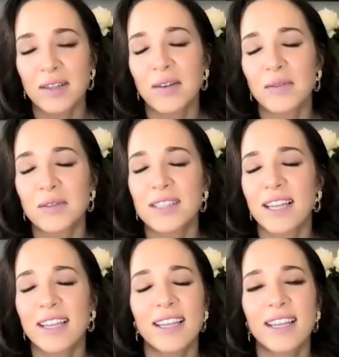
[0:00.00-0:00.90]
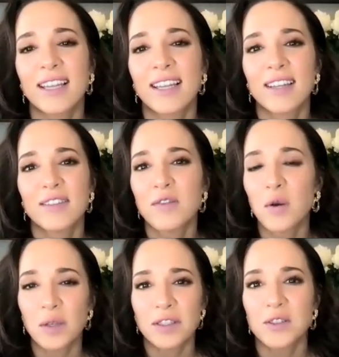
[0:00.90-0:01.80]
I was like
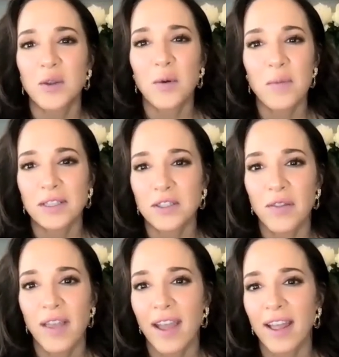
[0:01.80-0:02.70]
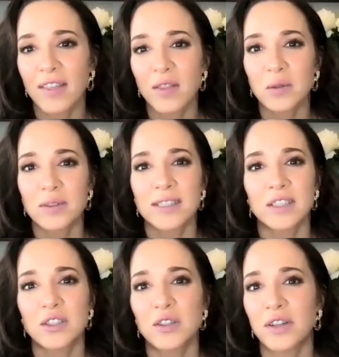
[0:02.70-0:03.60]
focused so much on that. I thought it was
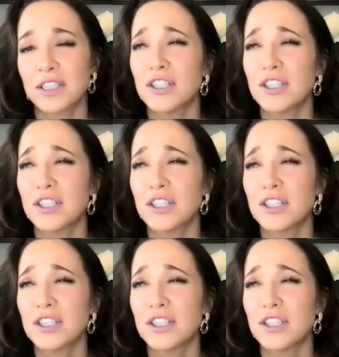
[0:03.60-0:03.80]
such a great